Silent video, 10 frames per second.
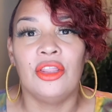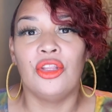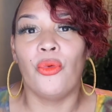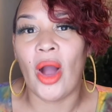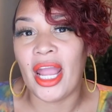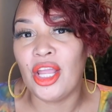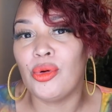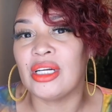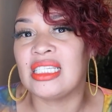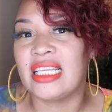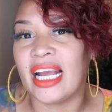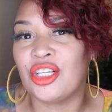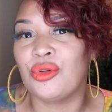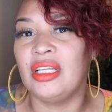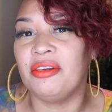The way you are
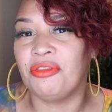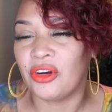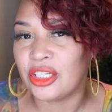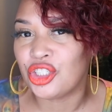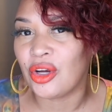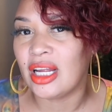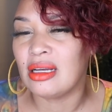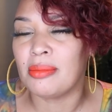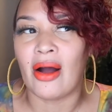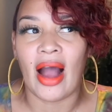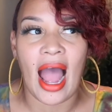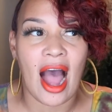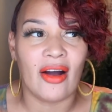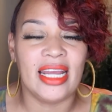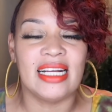sexually frustrated about
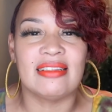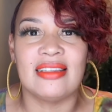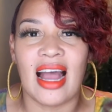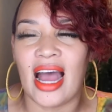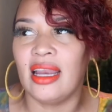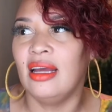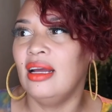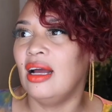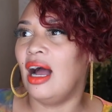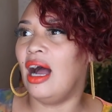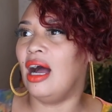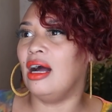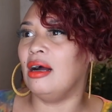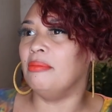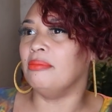how he is not
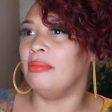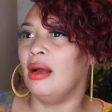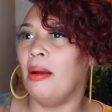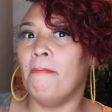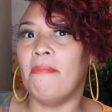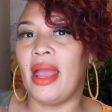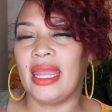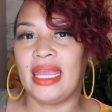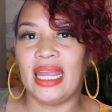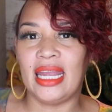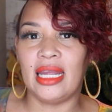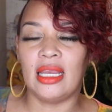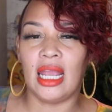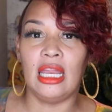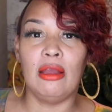making
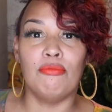any